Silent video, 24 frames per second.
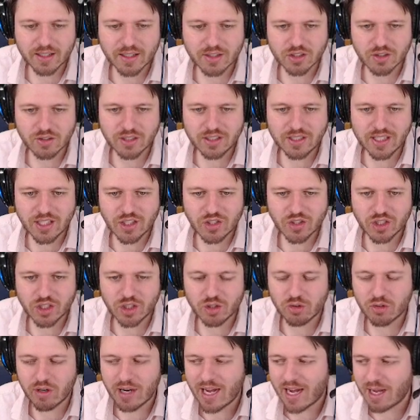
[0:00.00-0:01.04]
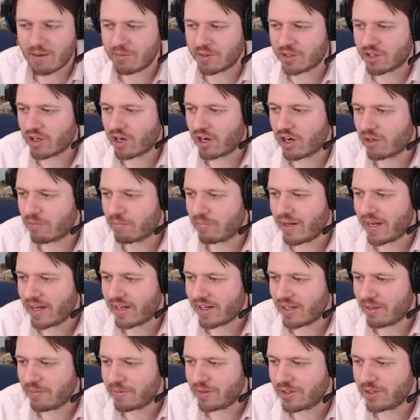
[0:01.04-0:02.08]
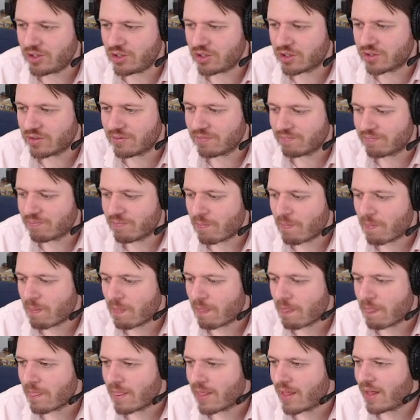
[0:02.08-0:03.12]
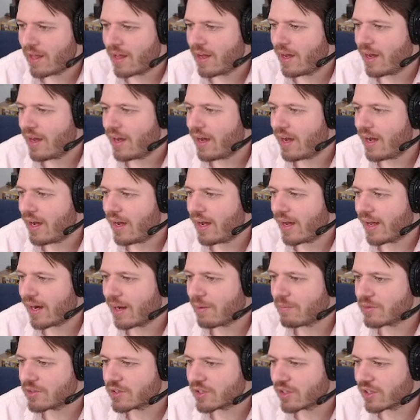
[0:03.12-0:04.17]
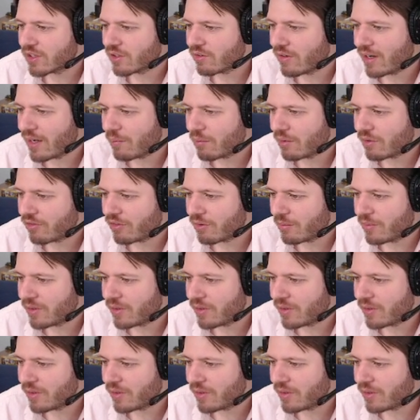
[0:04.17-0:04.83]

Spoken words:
So let's actually grab a card back image. And I'm just going to grab one from